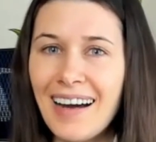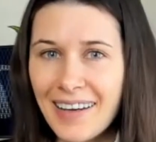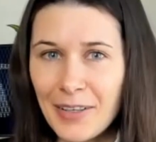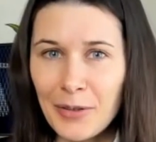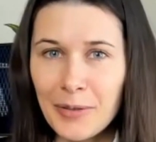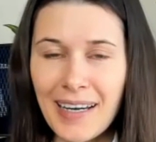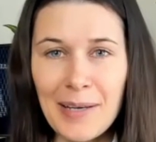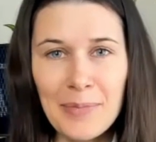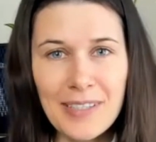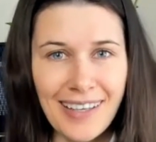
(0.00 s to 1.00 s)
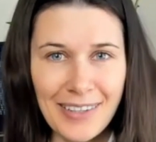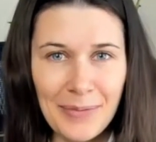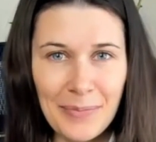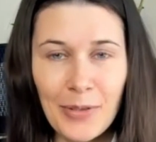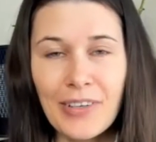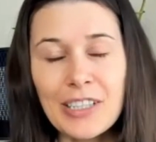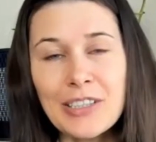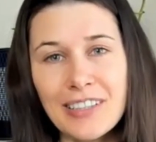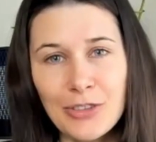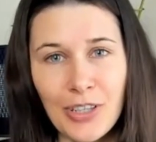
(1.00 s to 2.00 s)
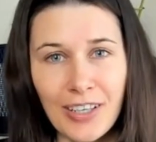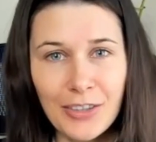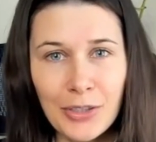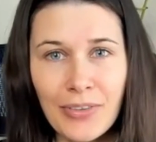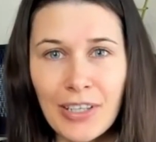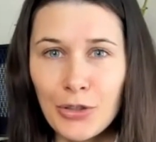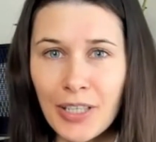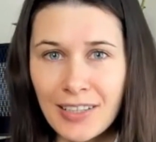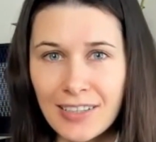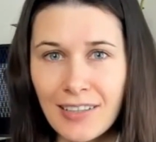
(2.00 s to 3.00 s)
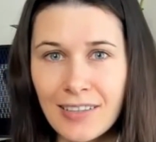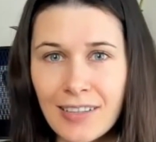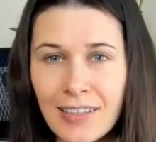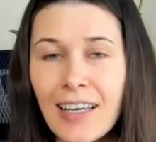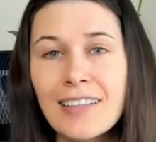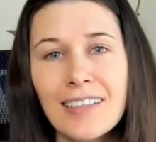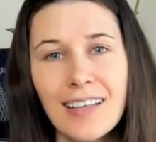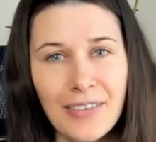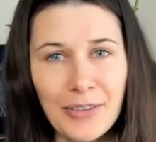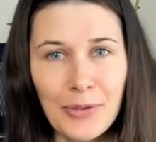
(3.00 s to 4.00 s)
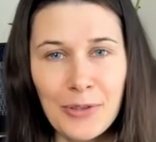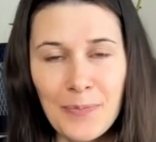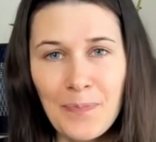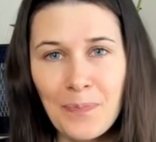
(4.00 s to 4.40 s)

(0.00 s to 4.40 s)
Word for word: Hi, Aaron. I'm Sandra, professional astrologer, feng shui consultant, and the life coach.